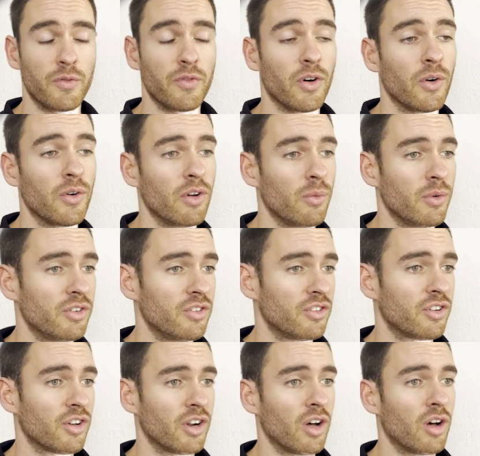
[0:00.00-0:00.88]
folder, which
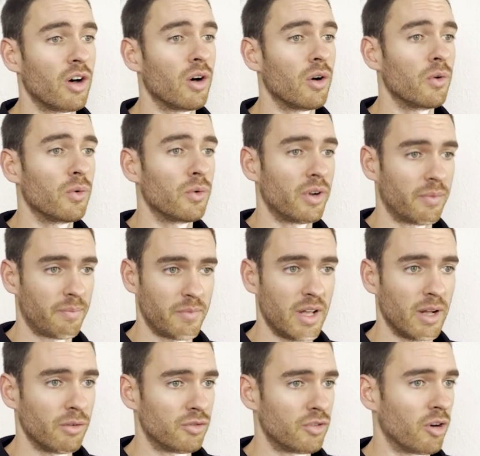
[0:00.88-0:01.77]
is going to hold
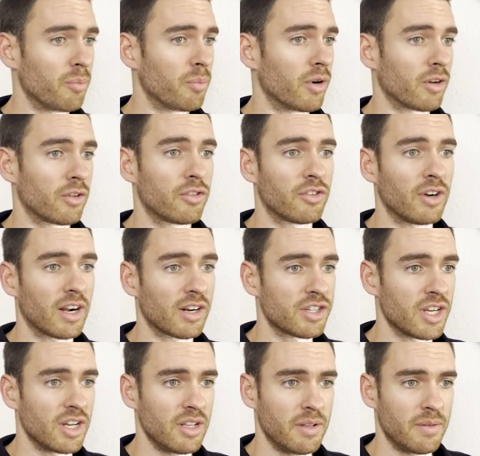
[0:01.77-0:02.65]
our Dropbox
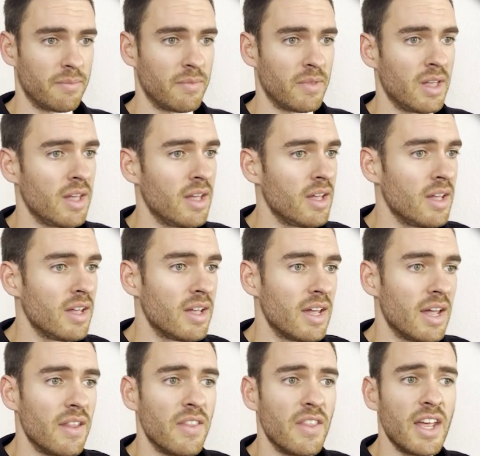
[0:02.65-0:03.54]
structure.
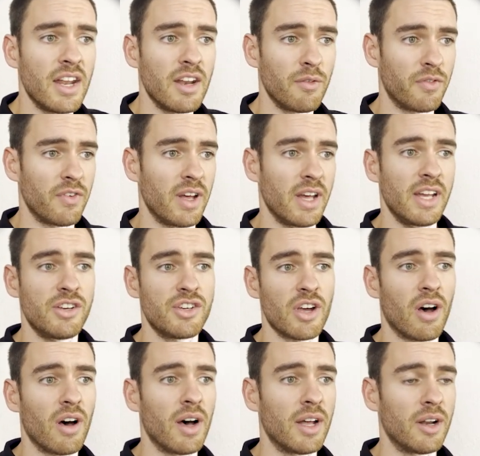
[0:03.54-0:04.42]
And then for each
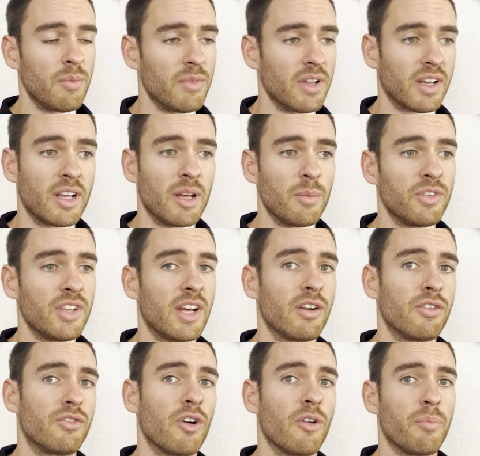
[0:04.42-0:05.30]
item that comes out
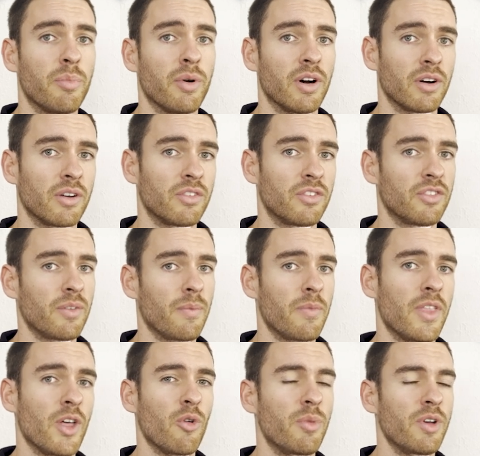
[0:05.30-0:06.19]
of Dropbox,
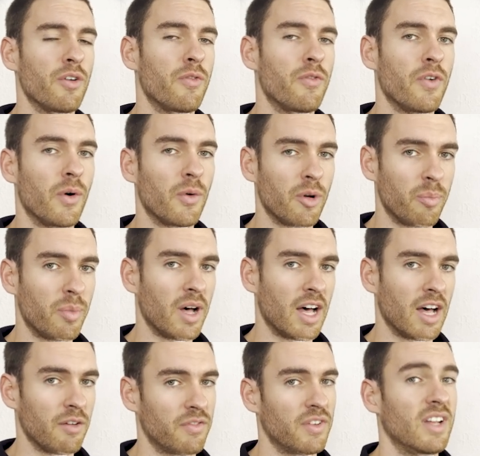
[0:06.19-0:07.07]
there'll be a folder
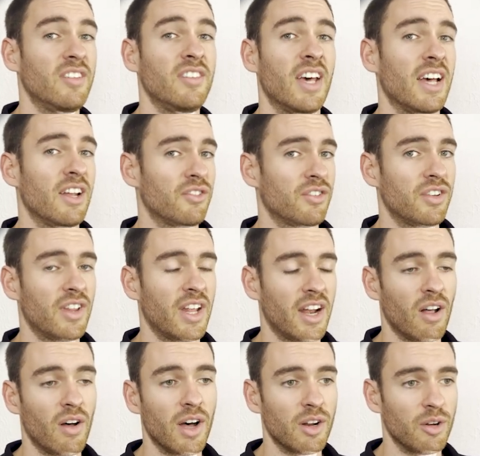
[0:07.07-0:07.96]
path attached to
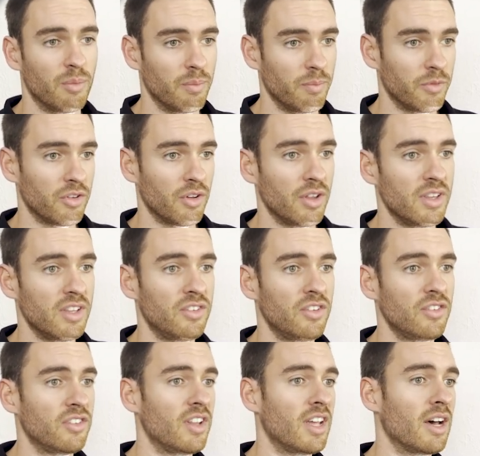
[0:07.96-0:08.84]
that item. So this
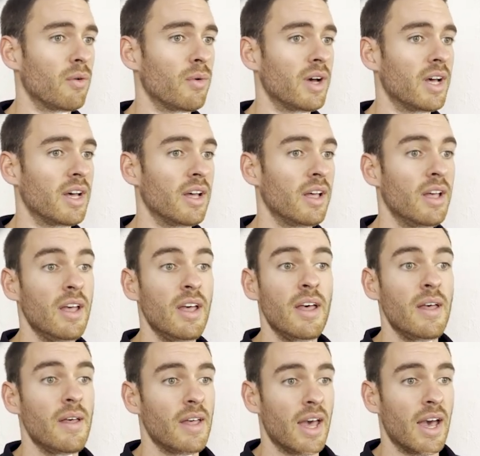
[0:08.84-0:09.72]
is now where
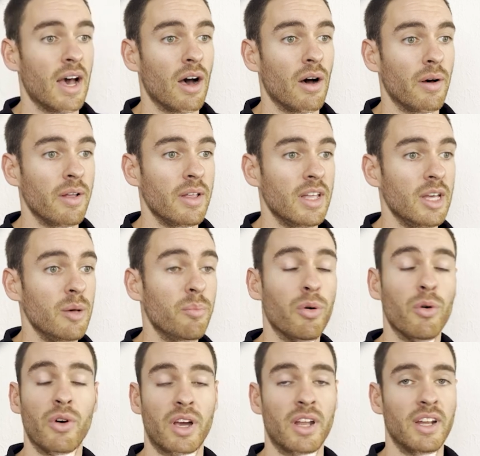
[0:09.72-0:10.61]
our
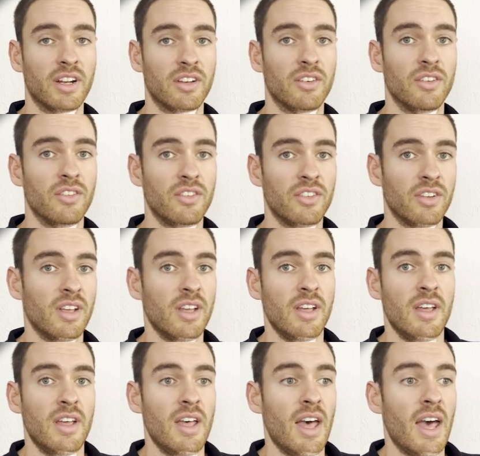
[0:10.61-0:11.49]
import connectors
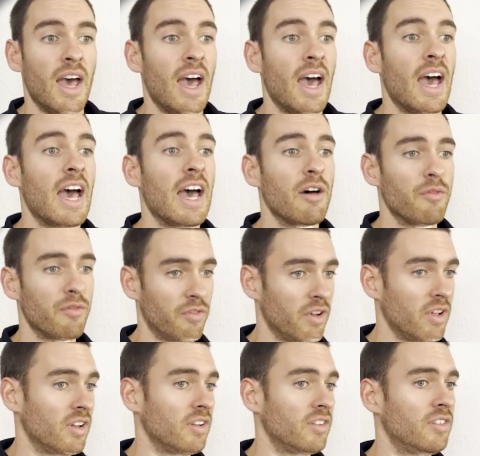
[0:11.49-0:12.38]
have
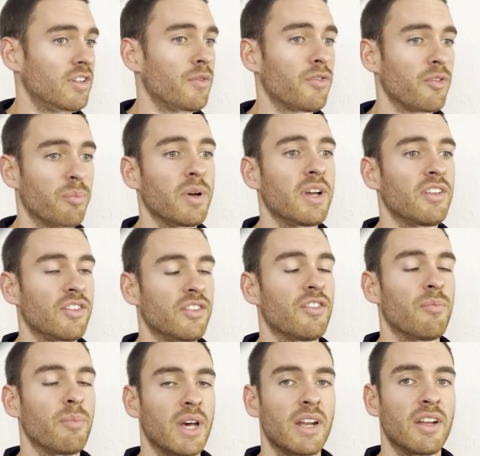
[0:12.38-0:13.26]
different pieces
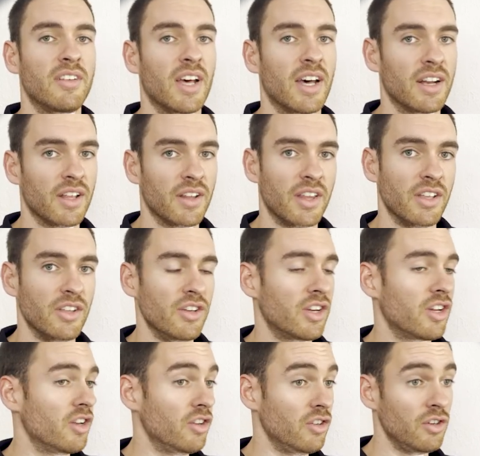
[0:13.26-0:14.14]
of metadata that you
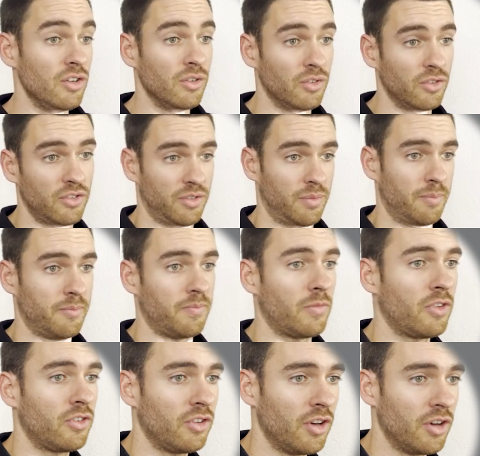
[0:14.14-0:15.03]
can use.
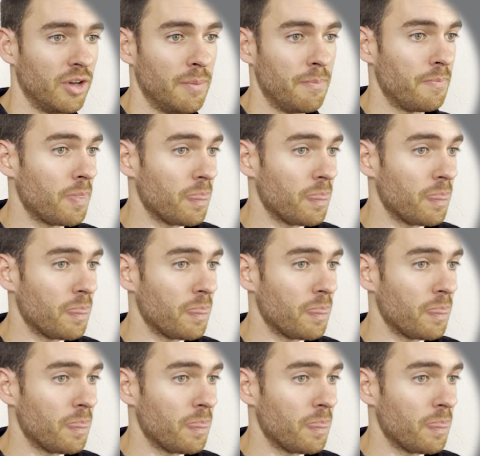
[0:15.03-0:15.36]
So